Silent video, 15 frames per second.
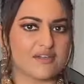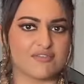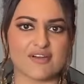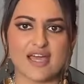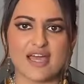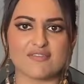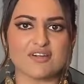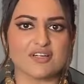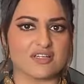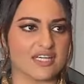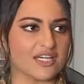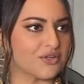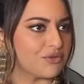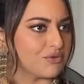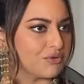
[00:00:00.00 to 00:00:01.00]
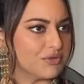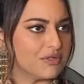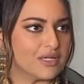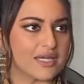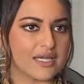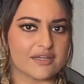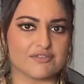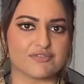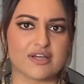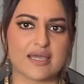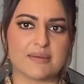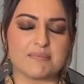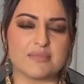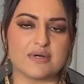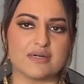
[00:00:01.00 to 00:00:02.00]
If I have a great role and if
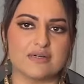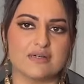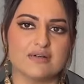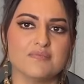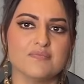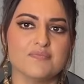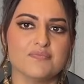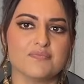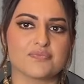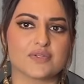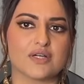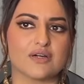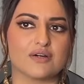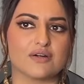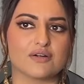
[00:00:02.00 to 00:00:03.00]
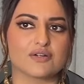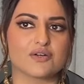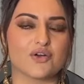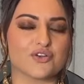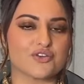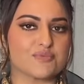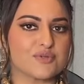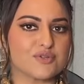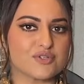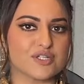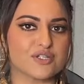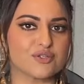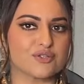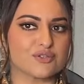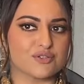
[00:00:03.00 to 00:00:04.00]
I'm uh, uh,
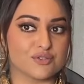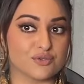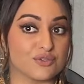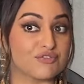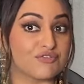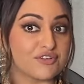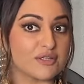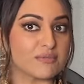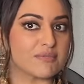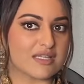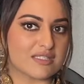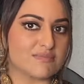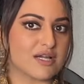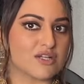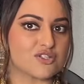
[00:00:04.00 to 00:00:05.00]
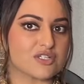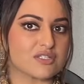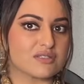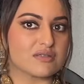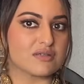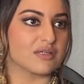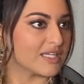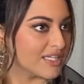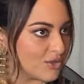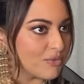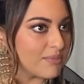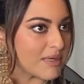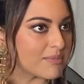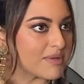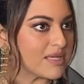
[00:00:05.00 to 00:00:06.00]
contributing to, to the film as much as the hero
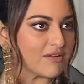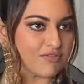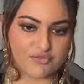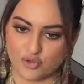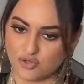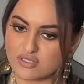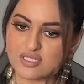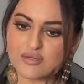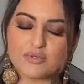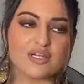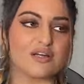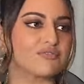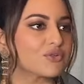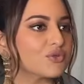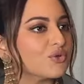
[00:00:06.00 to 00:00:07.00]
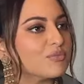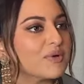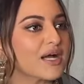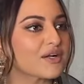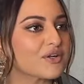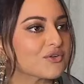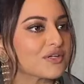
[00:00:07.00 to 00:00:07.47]
may be, of course I would love to go back to